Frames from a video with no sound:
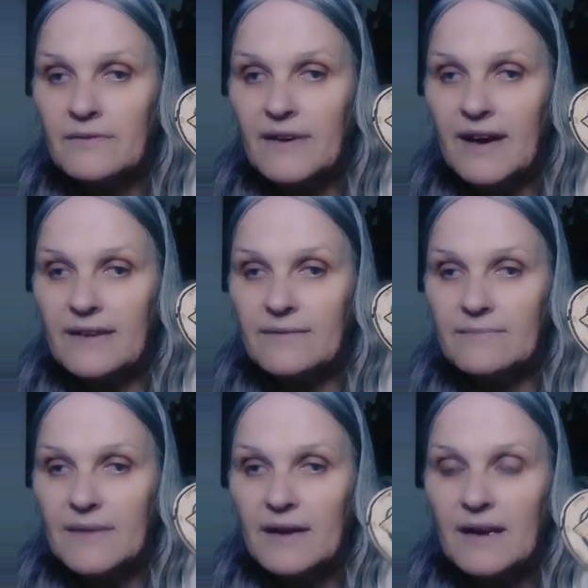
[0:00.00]
Right?
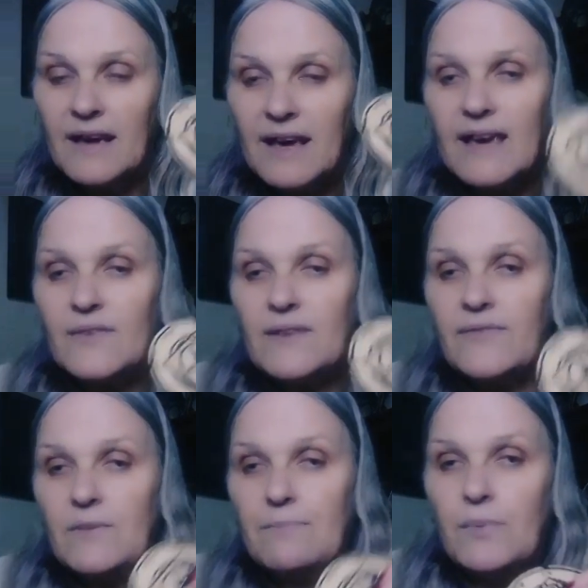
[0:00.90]
Even
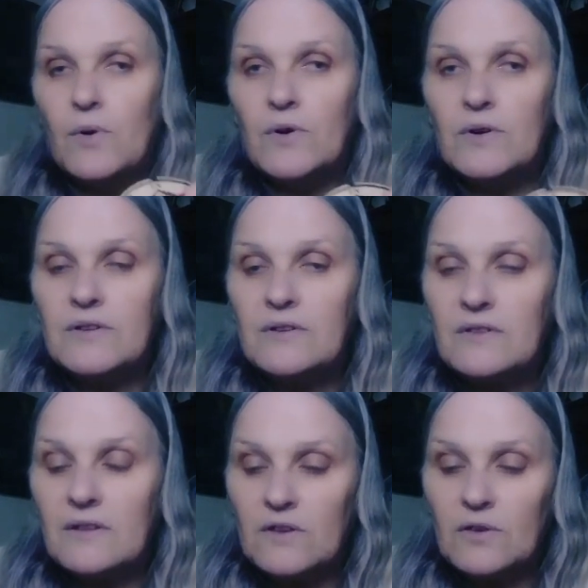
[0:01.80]
if the board,
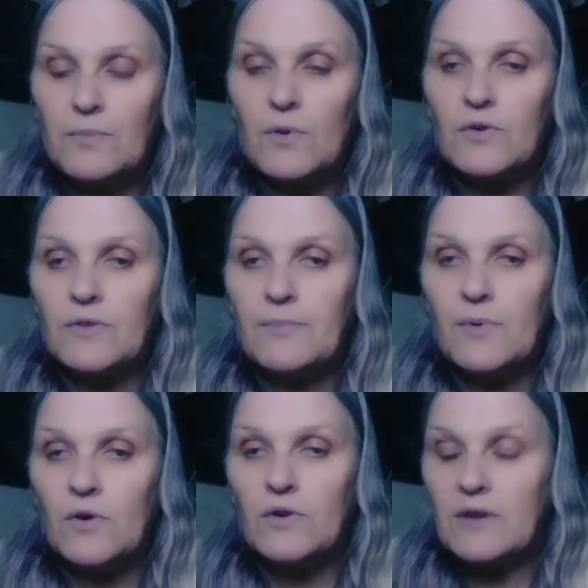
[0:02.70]
you bought the
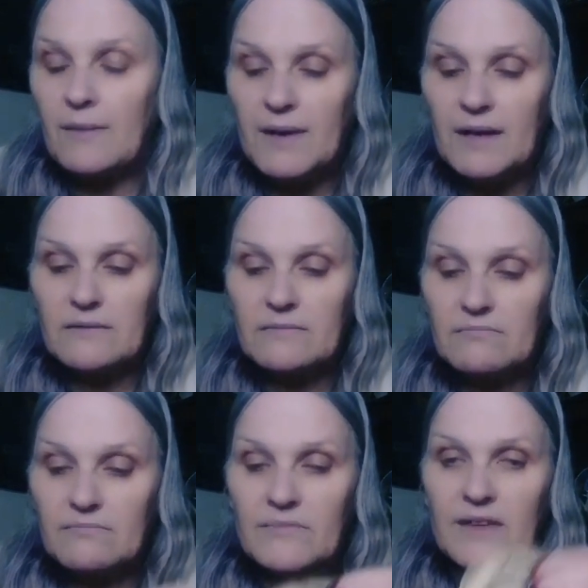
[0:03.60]
board, I mean,
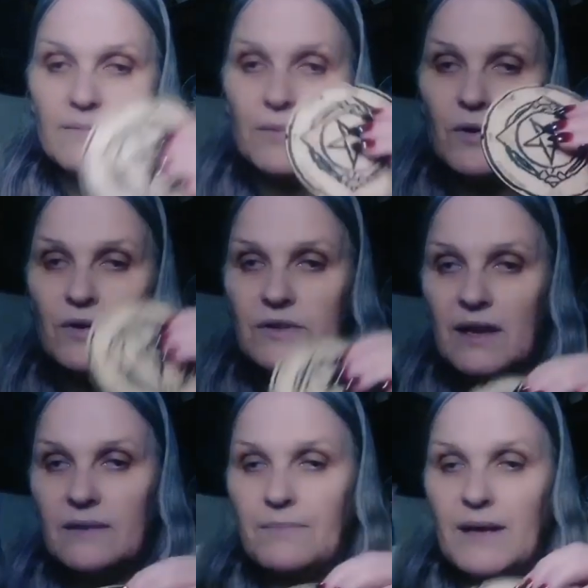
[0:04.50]
this board
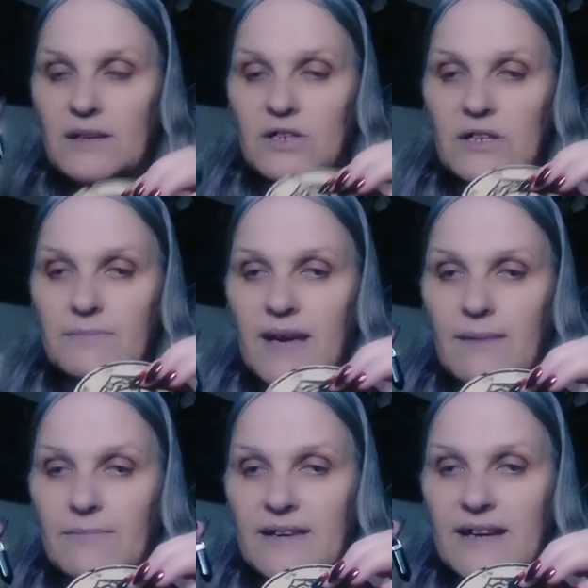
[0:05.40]
and pendulum
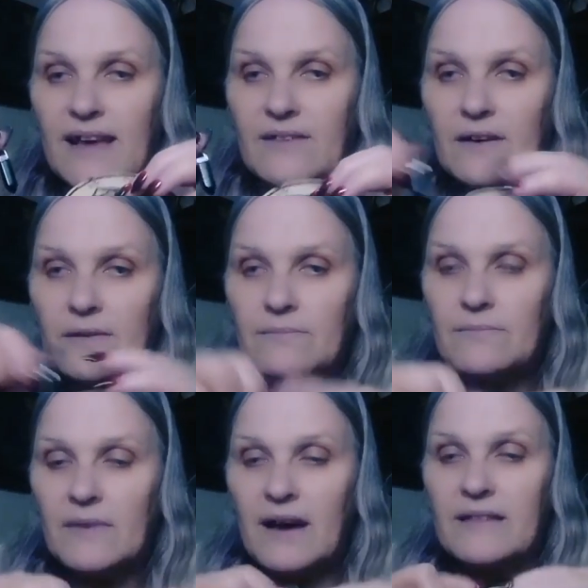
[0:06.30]
came together
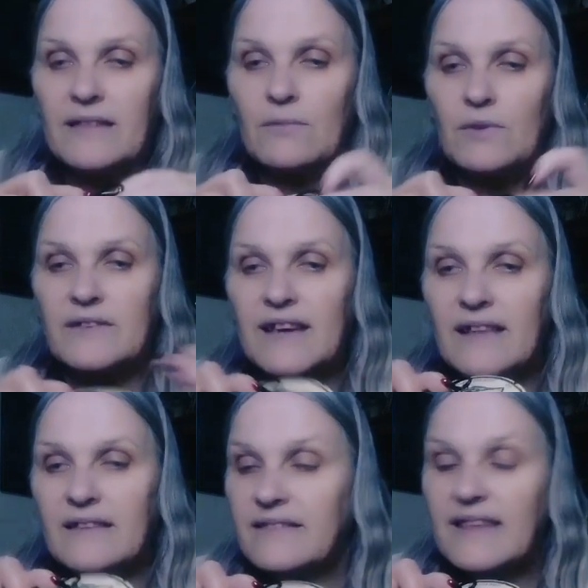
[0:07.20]
and they were
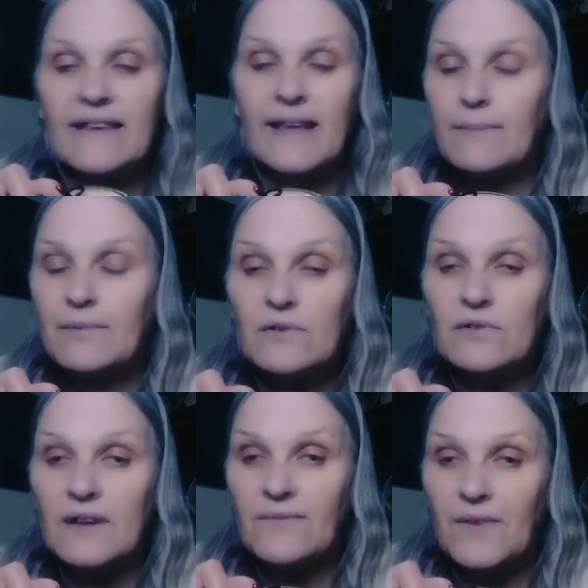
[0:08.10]
together, that's
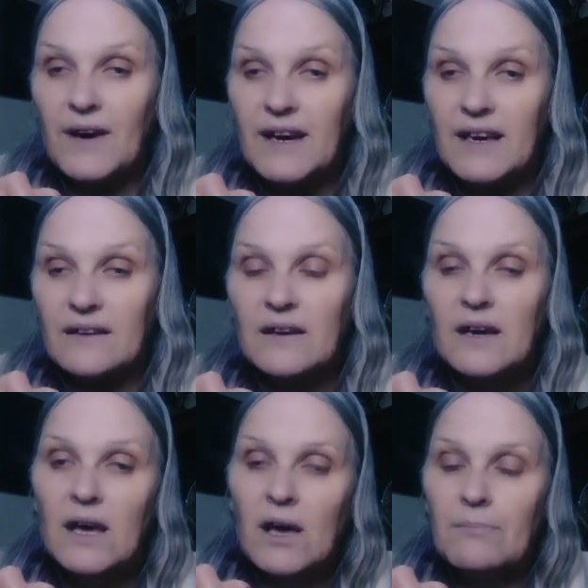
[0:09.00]
absolutely fine.
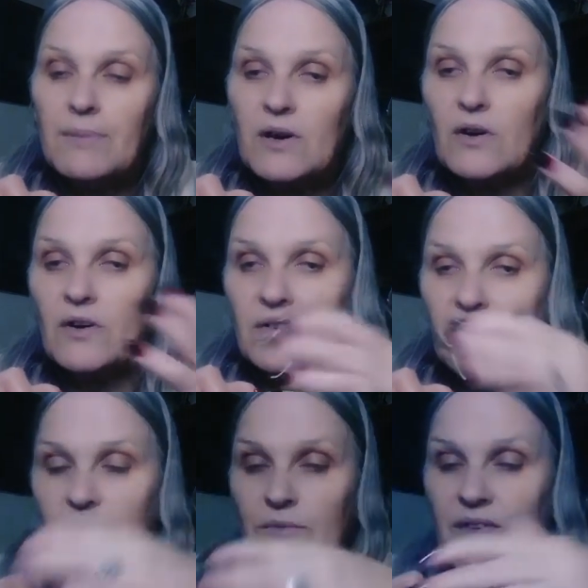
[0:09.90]
because
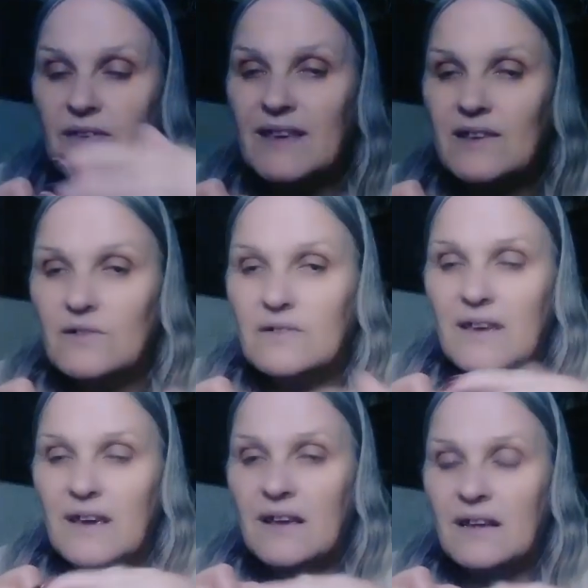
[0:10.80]
it was sealed
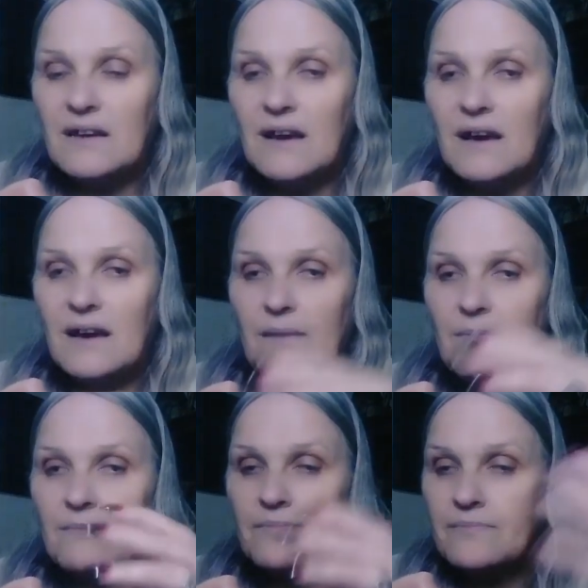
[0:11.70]

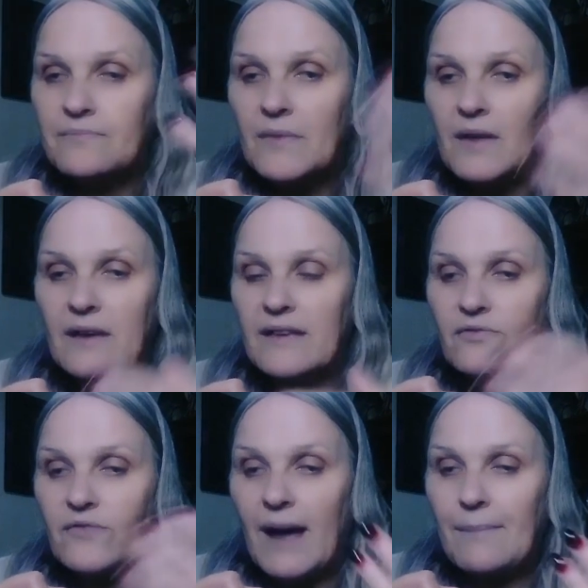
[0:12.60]
in
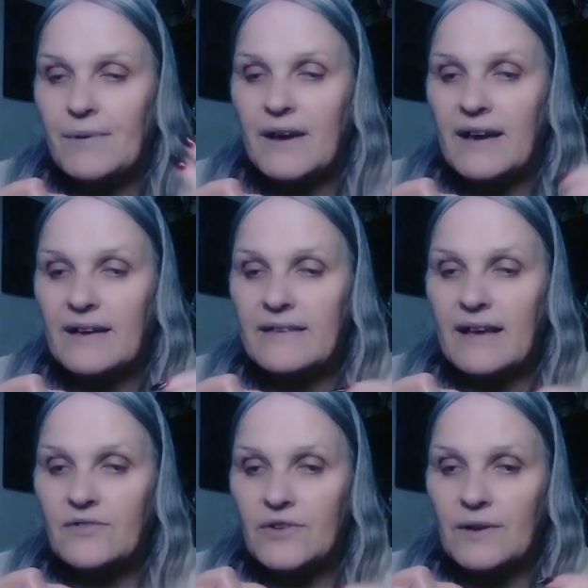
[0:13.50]
its wrapper,
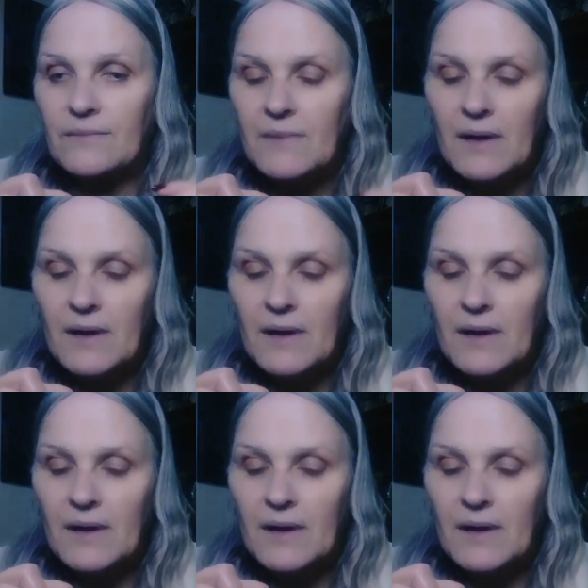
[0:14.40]
etc.